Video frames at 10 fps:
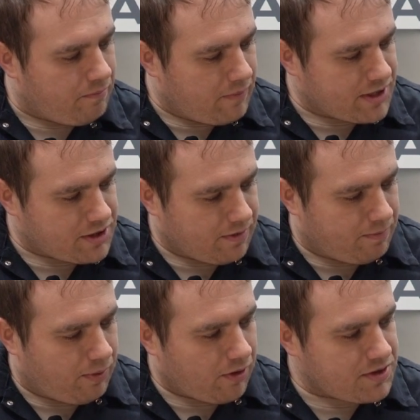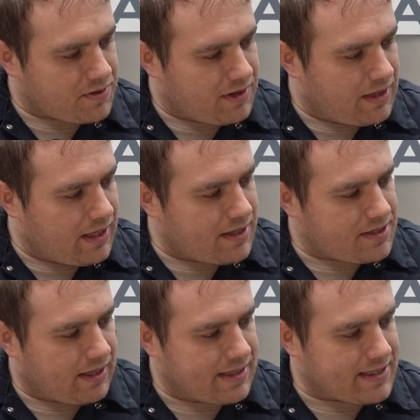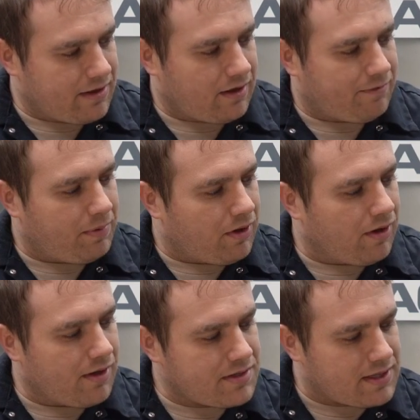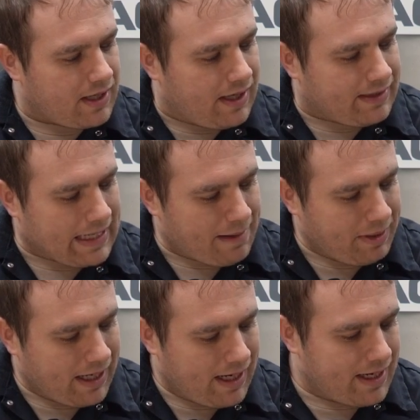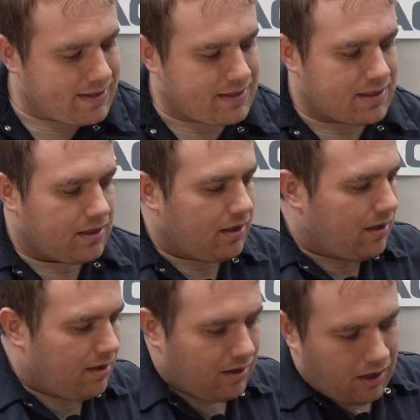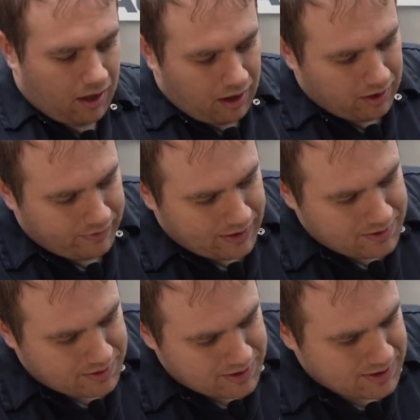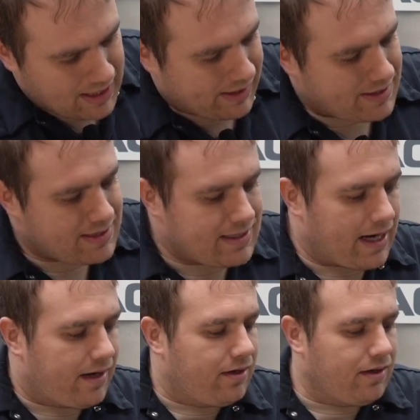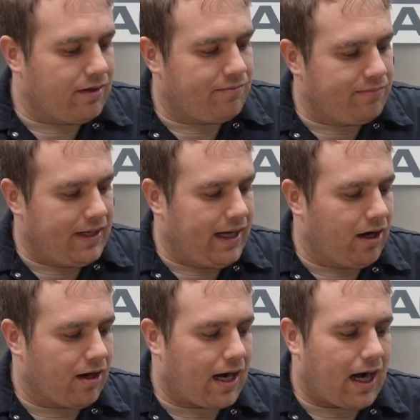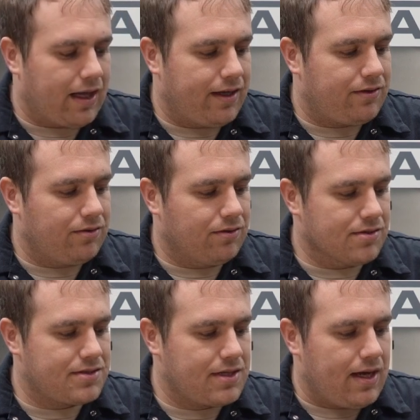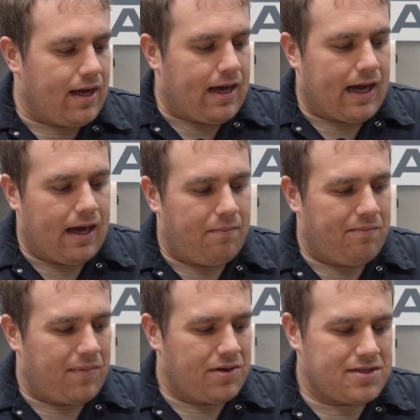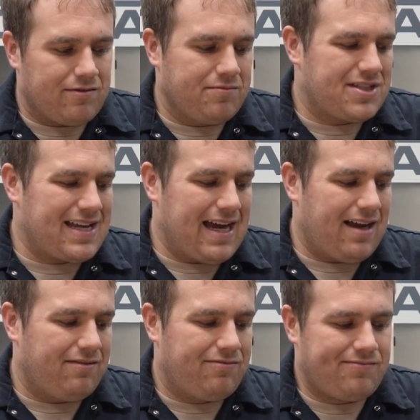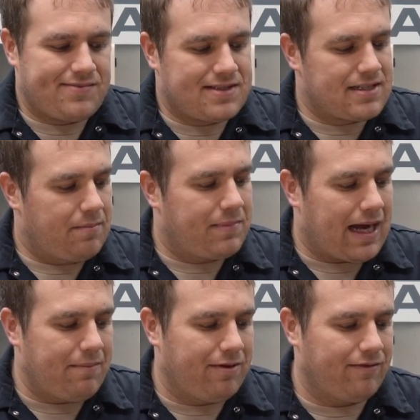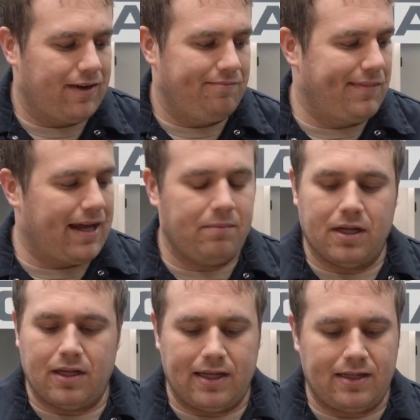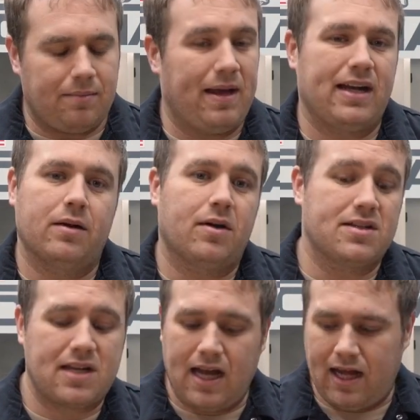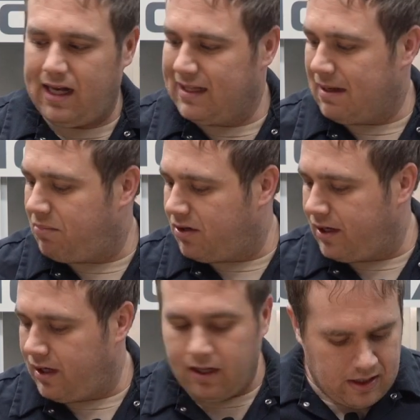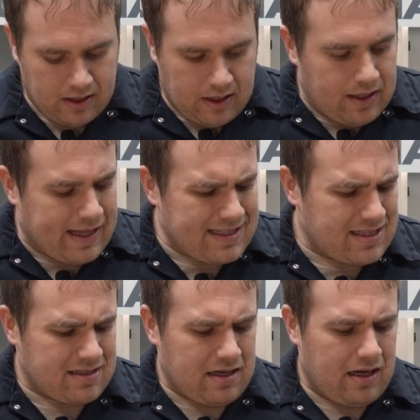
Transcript: Measure bores with this and get centered off bores. Tapping heads. All of these are just kind of standard ER collet tools. Most of them just have some type of an end mill in it, depending on what I was cutting that point. That's